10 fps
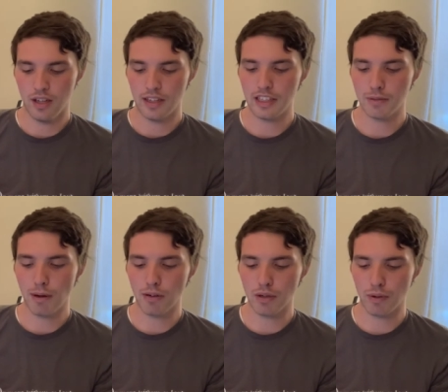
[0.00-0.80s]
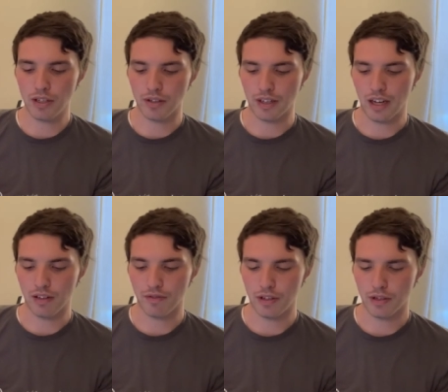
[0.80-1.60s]
He spoke in wonder, not in
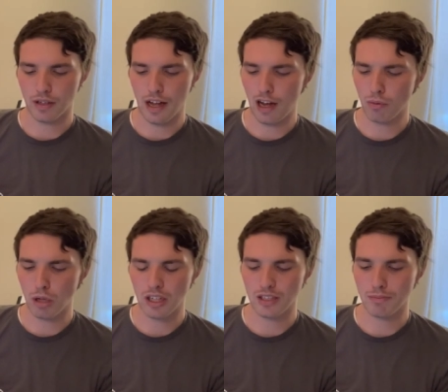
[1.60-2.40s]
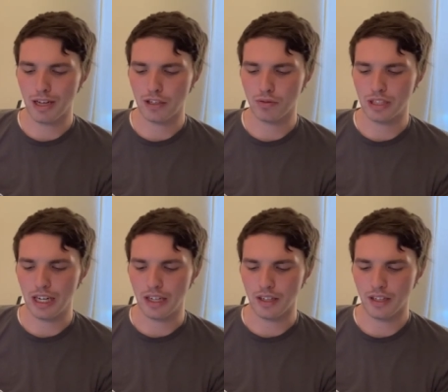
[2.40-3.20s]
fear. How walks a man who
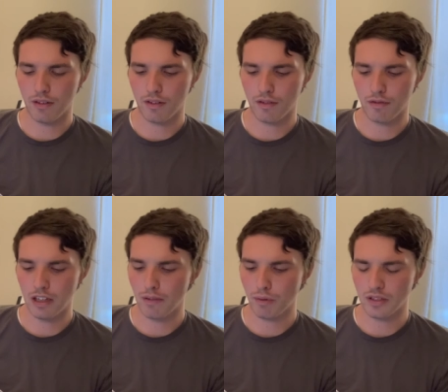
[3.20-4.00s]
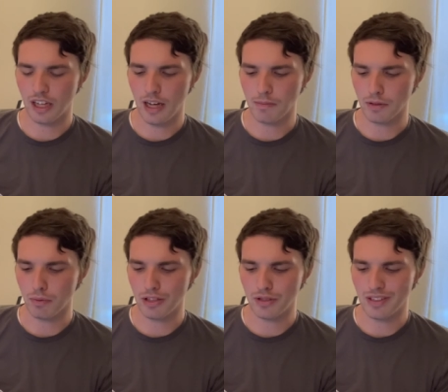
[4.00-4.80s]
died? Friend of old times,
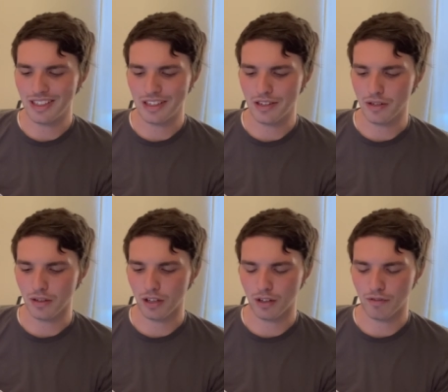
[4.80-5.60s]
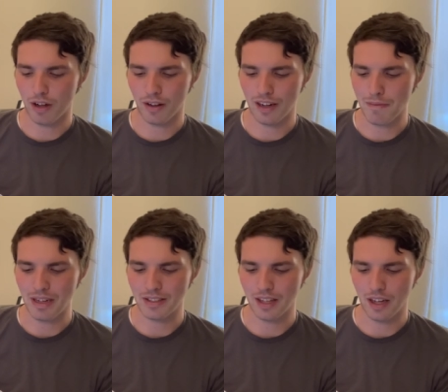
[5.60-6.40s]
what do ye here, long fallen at my
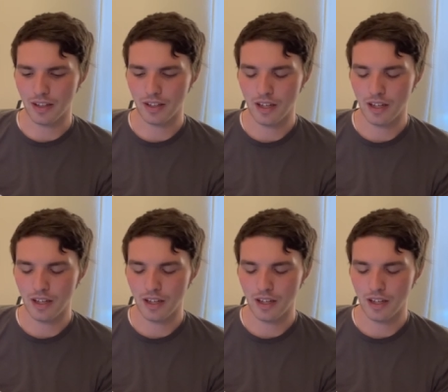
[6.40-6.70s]
side?